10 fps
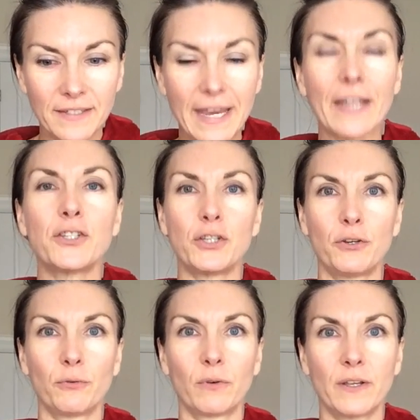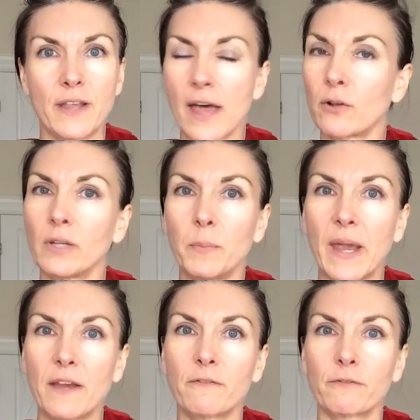get you not only
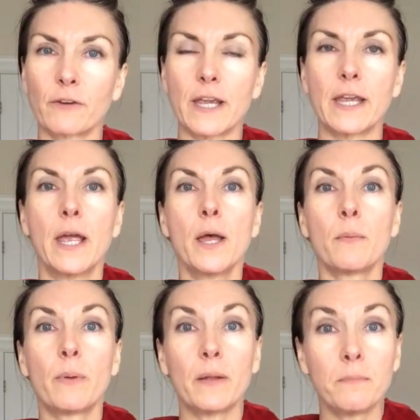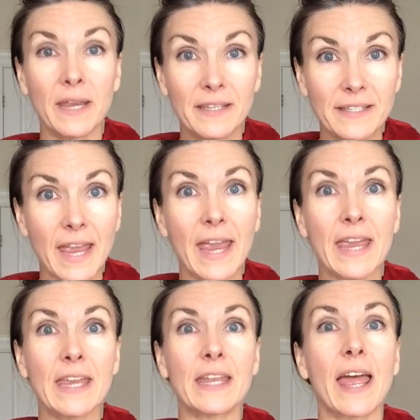pain-free, but
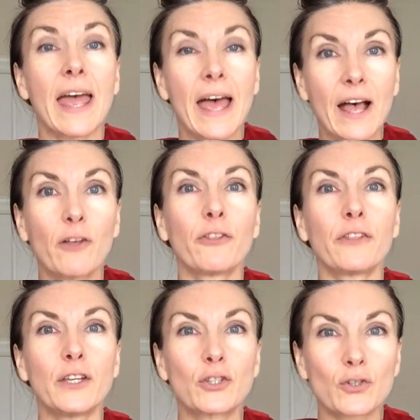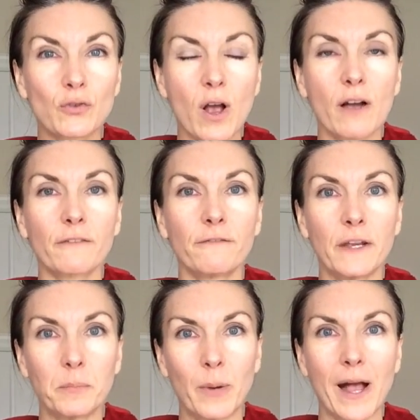maintain a healthy, strong,
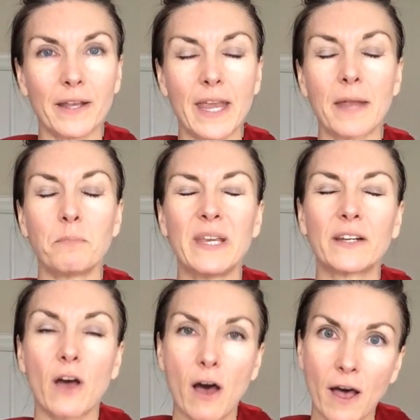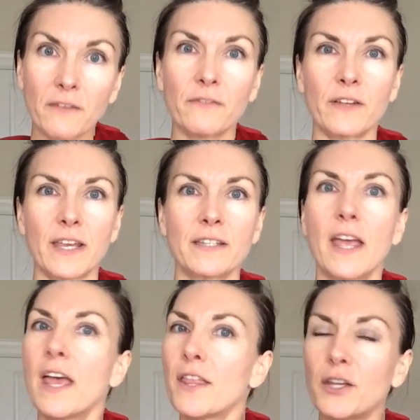fit body and be confident
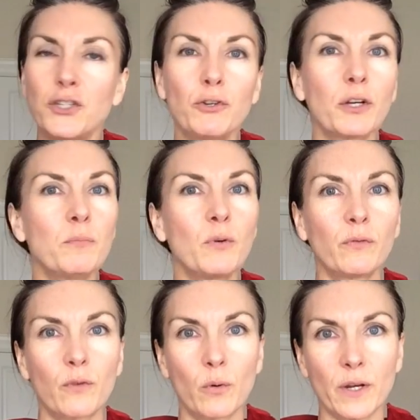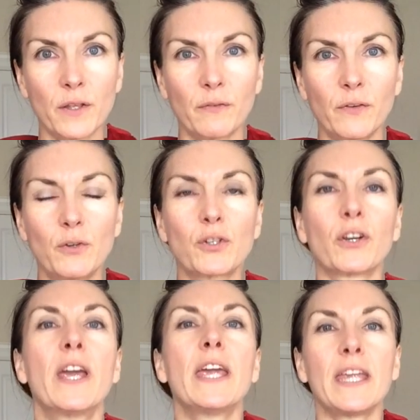that you can move forward in the
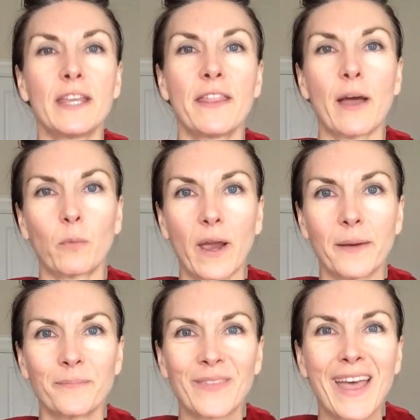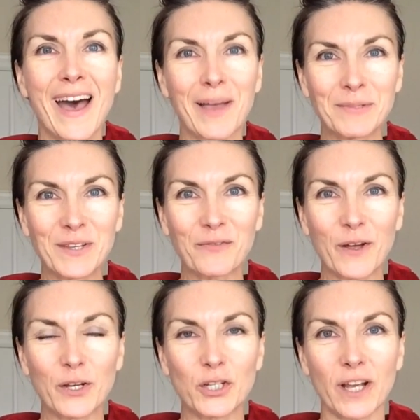future in that way. I'm
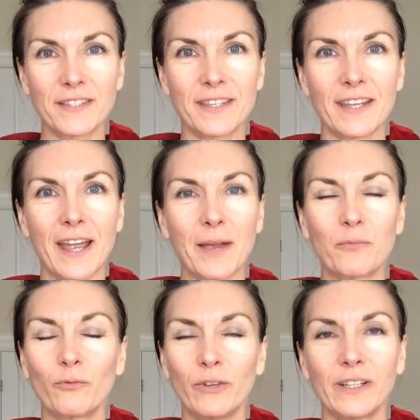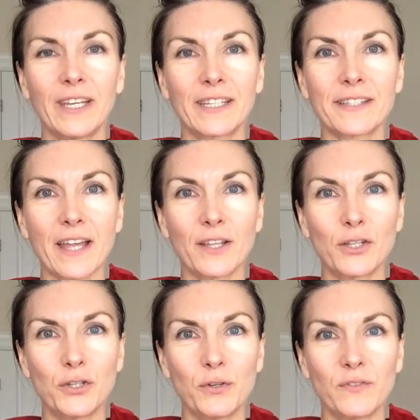Stefana Johnson. I'm really excited that you